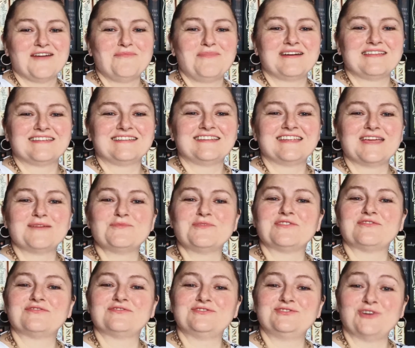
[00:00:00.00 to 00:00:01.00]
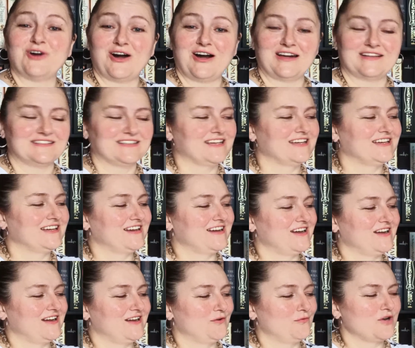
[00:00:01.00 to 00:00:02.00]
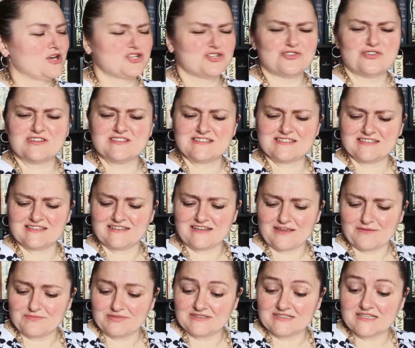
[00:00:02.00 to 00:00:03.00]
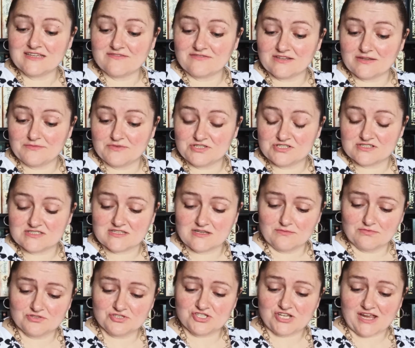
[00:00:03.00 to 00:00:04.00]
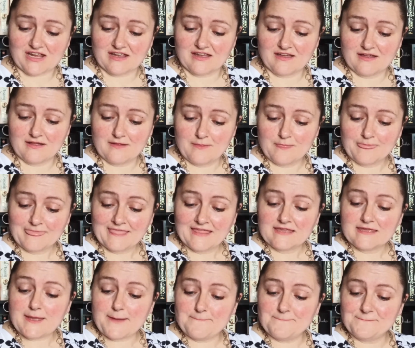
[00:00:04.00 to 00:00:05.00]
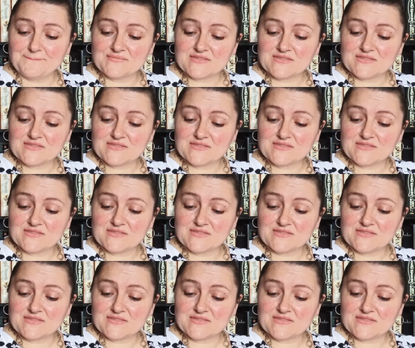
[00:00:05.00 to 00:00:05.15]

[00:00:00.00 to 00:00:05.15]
by the name of Dawn Richardson, I believe. Let me just double check. Yep.